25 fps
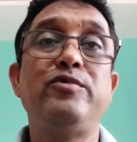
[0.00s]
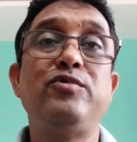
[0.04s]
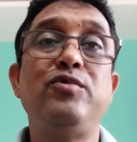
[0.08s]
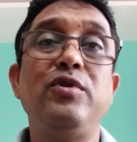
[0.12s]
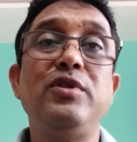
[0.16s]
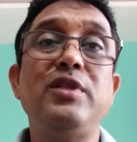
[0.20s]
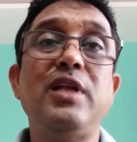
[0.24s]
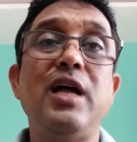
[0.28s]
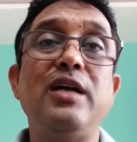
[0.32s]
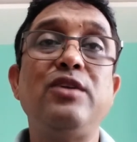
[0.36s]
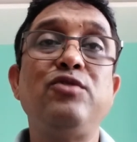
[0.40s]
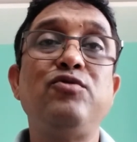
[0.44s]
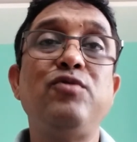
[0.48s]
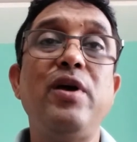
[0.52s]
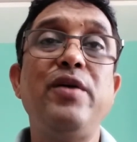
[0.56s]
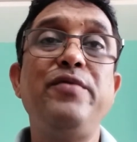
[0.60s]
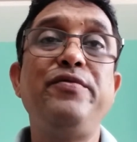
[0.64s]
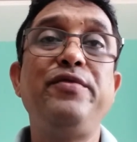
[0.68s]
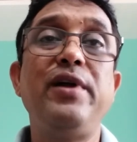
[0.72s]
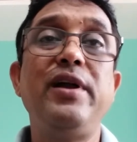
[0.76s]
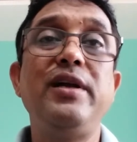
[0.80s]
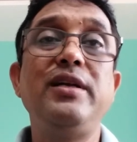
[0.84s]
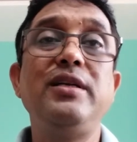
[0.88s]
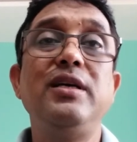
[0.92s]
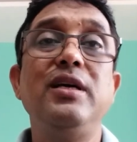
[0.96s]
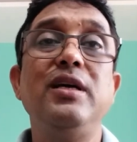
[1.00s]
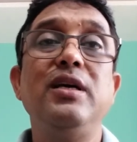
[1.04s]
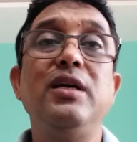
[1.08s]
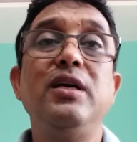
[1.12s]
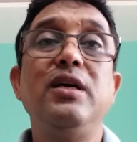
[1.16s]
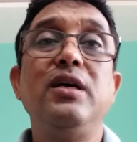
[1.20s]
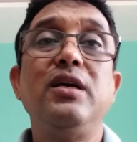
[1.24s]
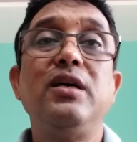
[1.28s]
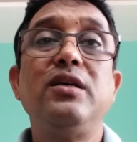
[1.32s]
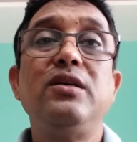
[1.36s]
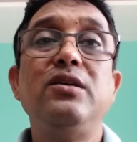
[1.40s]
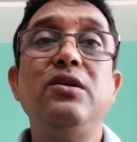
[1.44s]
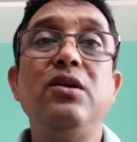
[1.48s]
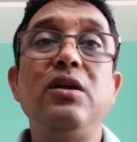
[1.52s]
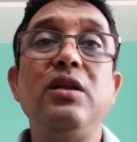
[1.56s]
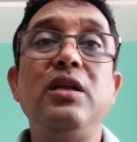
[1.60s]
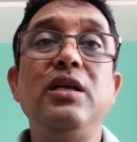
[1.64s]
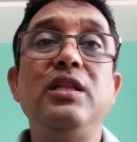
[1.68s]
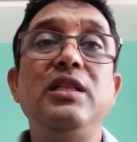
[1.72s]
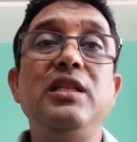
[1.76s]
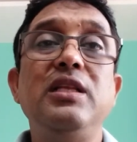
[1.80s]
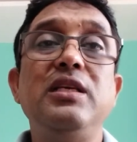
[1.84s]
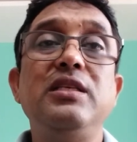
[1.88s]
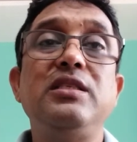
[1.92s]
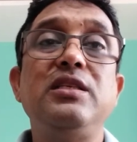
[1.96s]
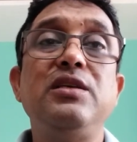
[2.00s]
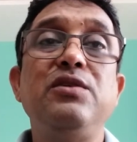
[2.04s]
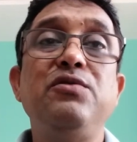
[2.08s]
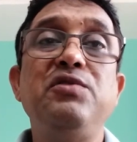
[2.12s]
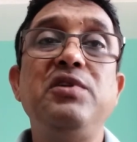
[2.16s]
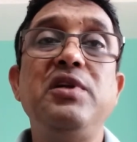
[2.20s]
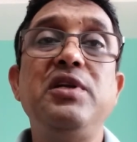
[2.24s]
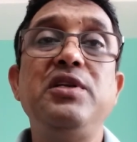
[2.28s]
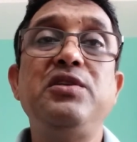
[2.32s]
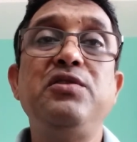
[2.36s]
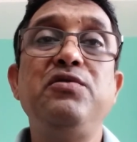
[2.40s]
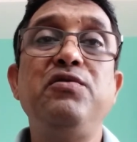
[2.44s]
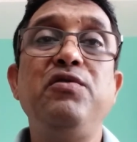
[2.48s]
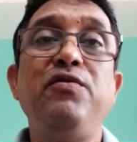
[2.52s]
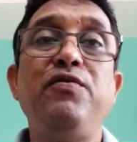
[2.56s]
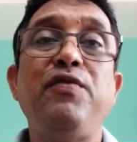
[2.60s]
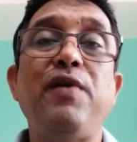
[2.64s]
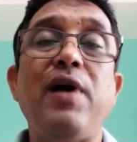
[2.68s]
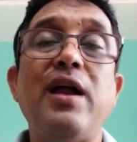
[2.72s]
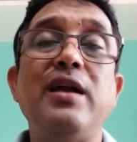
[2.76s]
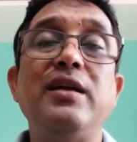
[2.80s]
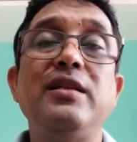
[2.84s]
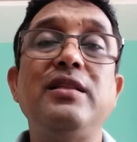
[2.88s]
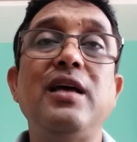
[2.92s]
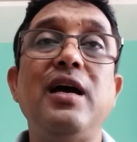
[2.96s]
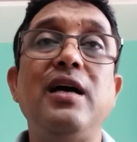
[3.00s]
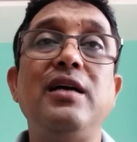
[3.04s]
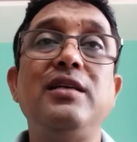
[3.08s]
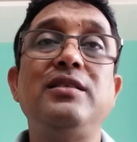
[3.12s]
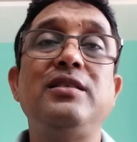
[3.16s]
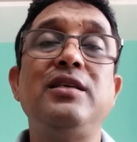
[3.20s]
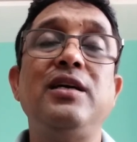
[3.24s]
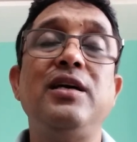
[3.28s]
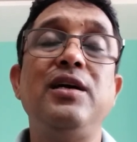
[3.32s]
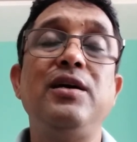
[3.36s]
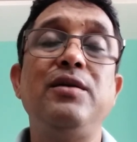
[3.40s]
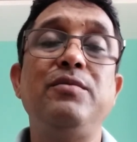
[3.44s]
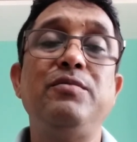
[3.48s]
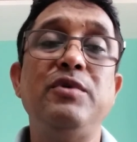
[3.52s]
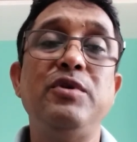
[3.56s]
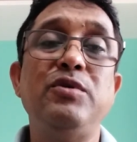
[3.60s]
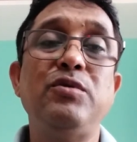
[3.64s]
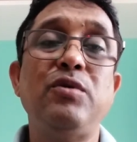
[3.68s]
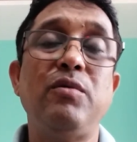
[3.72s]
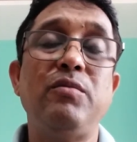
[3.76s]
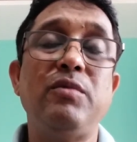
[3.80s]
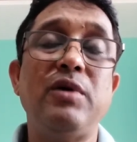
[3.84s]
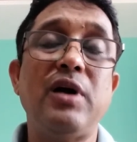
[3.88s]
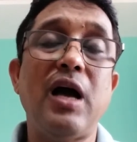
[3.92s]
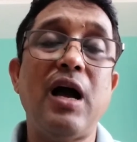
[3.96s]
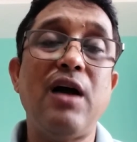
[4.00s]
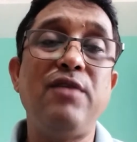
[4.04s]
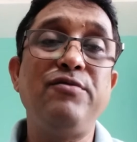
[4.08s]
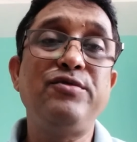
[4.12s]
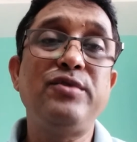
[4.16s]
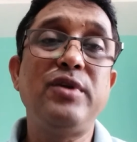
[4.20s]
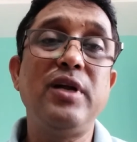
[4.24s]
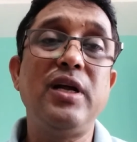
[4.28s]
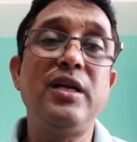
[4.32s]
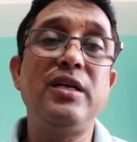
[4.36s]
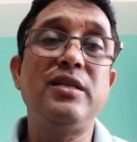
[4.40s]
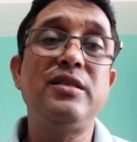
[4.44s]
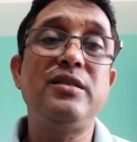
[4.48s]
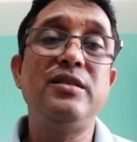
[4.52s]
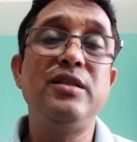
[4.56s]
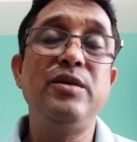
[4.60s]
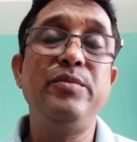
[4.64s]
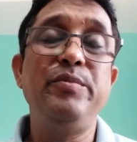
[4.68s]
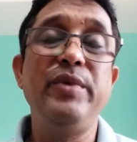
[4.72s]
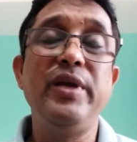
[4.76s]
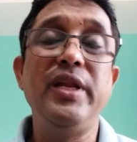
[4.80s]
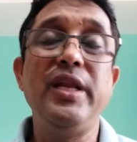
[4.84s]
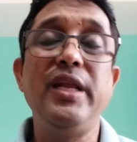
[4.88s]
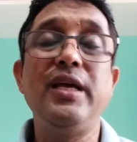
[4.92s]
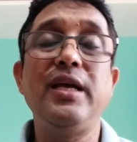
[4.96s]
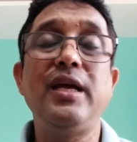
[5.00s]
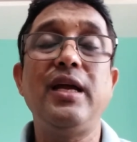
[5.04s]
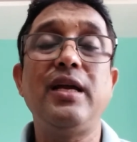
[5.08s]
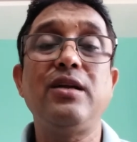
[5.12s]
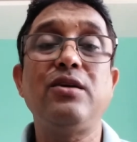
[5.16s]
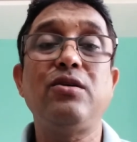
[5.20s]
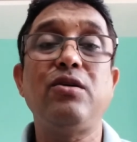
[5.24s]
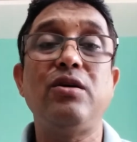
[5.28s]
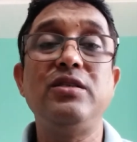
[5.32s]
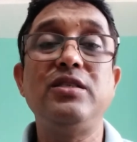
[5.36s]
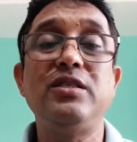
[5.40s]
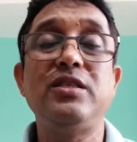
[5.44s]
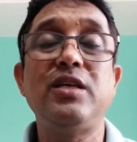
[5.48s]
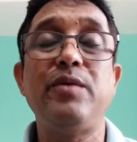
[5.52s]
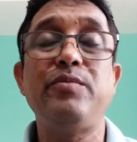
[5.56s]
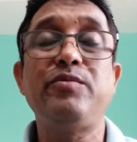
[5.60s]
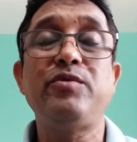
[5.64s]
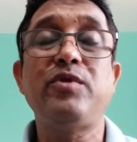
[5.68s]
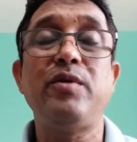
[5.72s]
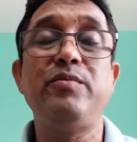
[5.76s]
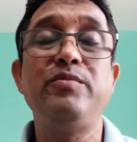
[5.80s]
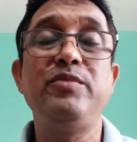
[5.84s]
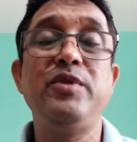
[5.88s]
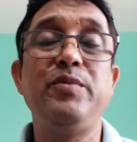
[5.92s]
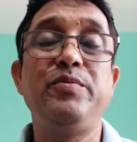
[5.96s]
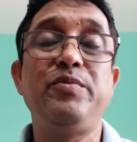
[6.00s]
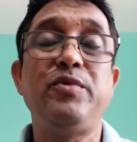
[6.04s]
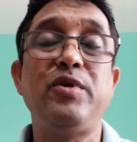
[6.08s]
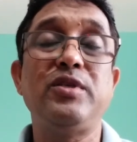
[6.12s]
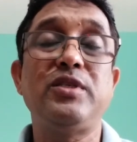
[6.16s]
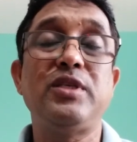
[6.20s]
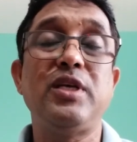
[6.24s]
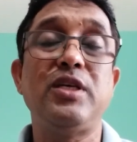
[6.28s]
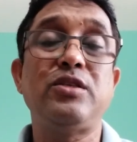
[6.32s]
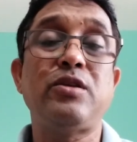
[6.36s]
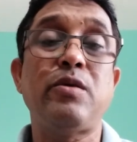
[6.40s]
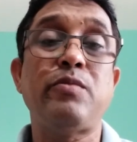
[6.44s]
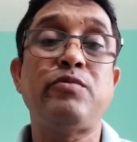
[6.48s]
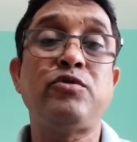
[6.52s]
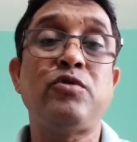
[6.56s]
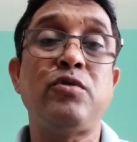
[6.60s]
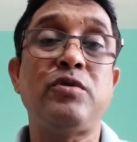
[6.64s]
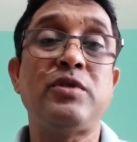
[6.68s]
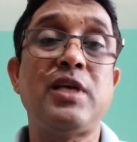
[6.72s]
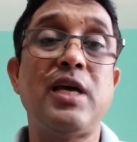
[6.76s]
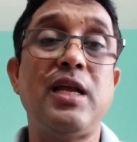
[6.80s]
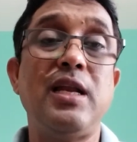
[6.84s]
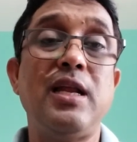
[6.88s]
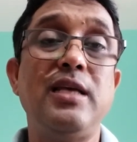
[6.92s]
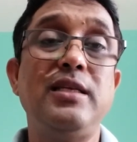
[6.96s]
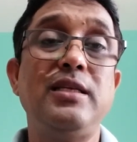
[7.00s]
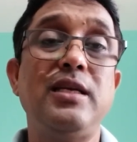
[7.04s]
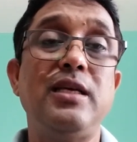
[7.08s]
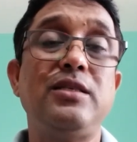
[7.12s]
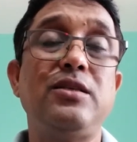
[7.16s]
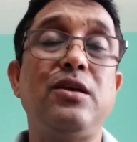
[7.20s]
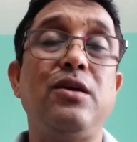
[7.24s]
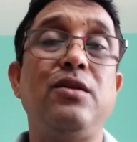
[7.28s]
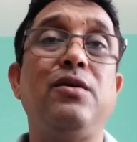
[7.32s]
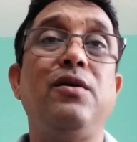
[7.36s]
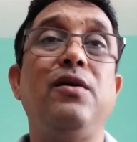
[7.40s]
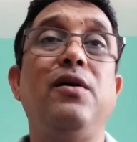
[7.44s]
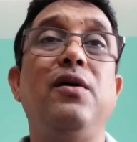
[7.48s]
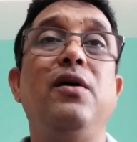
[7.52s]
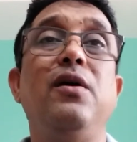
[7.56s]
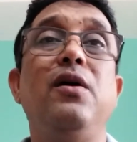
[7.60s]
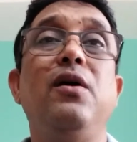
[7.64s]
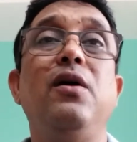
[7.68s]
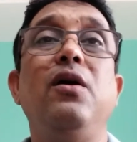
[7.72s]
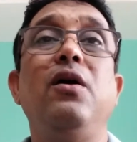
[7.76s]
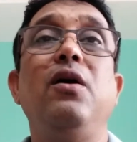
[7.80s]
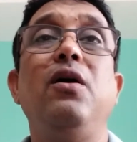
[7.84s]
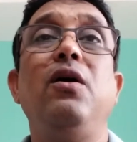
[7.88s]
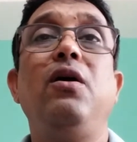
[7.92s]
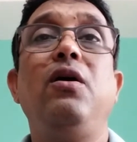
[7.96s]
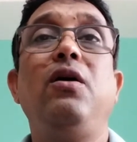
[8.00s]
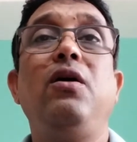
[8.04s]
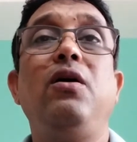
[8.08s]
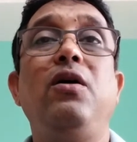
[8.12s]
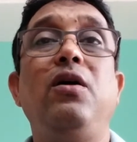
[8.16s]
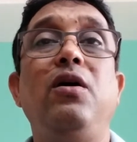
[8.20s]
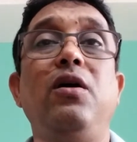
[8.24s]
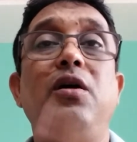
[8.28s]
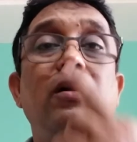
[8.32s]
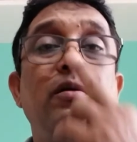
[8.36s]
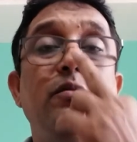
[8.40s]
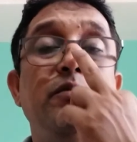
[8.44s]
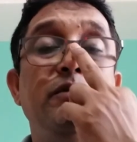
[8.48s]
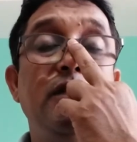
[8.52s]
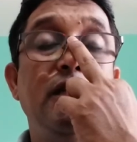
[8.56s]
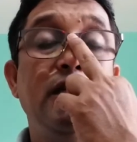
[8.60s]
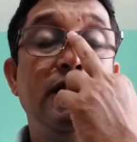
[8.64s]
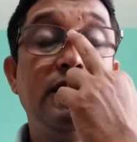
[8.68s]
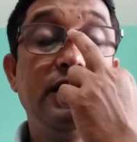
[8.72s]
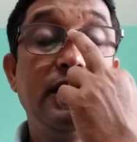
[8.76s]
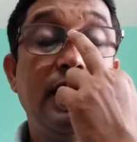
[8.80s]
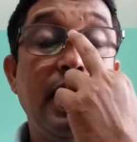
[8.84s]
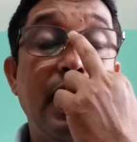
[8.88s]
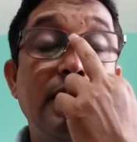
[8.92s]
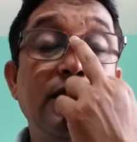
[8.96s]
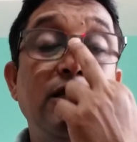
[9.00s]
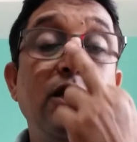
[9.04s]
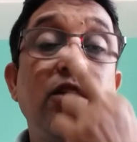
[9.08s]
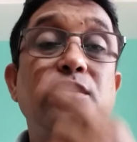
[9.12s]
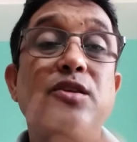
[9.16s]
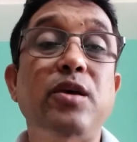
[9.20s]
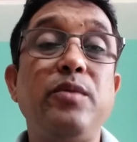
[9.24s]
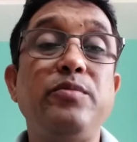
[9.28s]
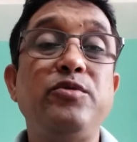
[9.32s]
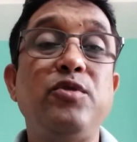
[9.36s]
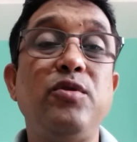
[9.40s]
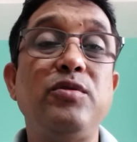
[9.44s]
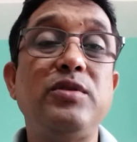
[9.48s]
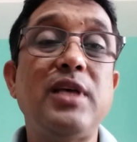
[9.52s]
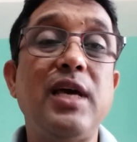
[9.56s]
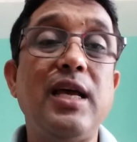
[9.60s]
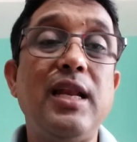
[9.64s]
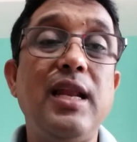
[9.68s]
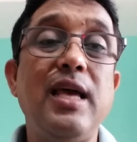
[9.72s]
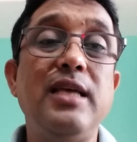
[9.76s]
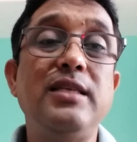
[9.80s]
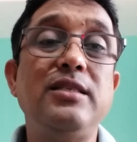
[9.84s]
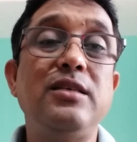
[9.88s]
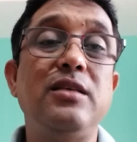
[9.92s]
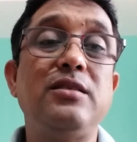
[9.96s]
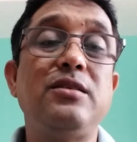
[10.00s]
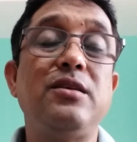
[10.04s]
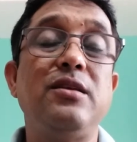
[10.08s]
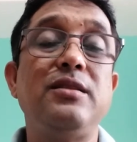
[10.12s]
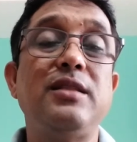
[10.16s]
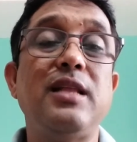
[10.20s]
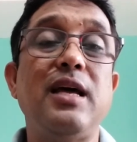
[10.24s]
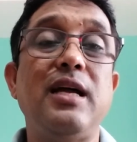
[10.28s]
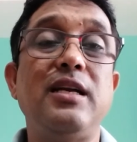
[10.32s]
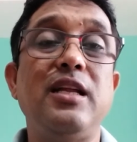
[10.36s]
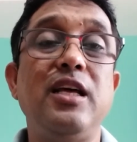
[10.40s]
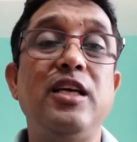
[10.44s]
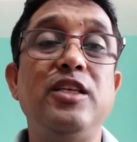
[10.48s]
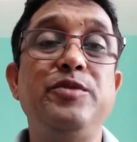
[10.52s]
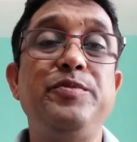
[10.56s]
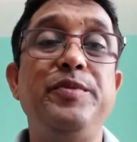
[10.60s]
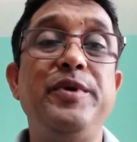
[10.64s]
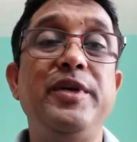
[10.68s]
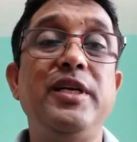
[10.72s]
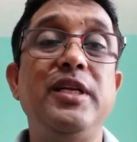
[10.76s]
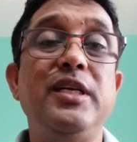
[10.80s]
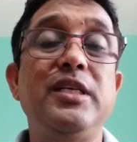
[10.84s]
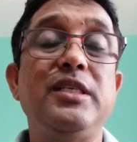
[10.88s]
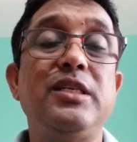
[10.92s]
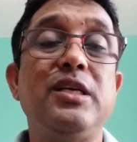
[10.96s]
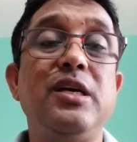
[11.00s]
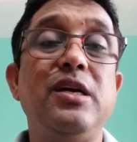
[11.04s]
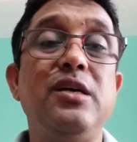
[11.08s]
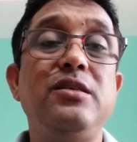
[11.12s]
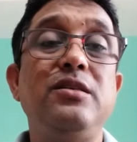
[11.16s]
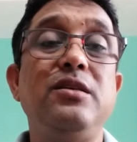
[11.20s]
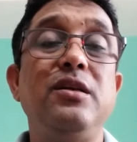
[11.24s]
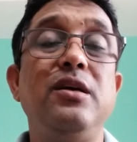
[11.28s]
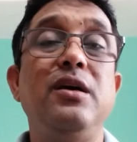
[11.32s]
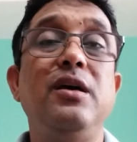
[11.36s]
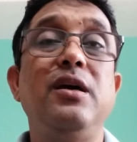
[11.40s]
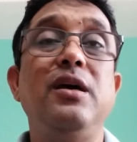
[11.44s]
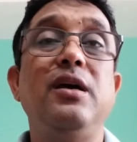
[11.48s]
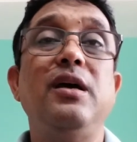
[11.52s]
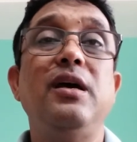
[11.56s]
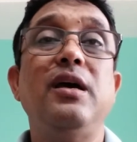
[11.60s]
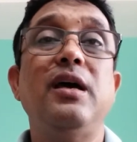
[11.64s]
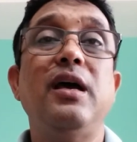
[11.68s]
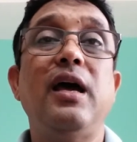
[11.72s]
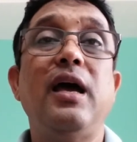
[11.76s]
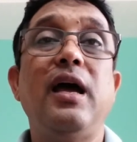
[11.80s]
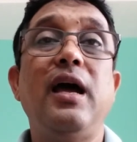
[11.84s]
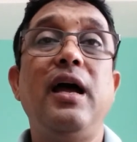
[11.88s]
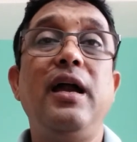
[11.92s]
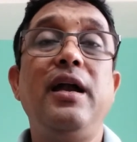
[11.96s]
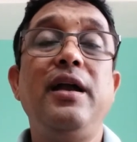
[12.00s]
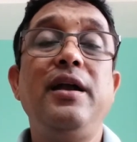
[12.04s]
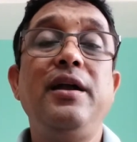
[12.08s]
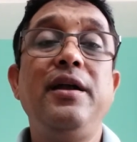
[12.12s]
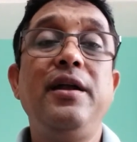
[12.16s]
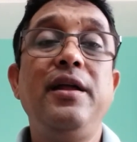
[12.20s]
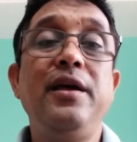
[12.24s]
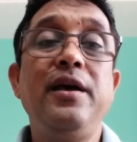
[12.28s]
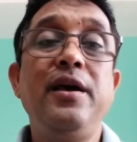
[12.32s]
So that's why friend, here in this unit you will find that after the meaning and concept of the process of socialization, the stages of socialization that has been discussed, and